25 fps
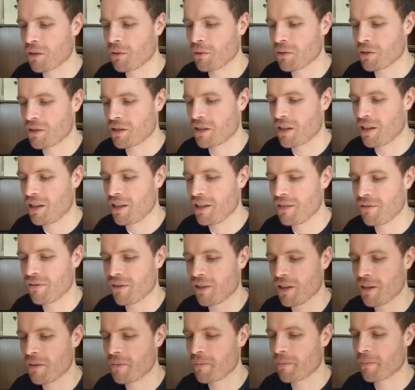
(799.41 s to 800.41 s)
I thought it was just a
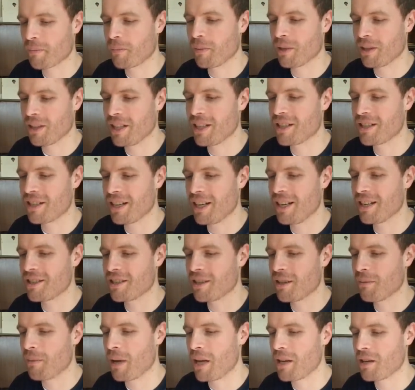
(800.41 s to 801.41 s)
leaflet, but this
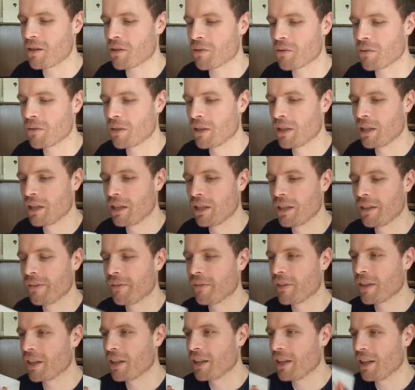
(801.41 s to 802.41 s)
is the manual.
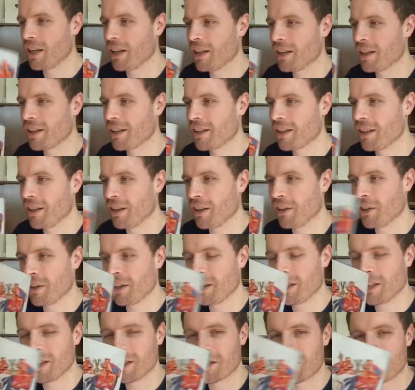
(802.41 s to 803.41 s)

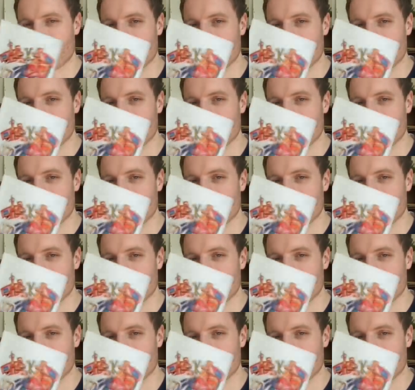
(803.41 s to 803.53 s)
The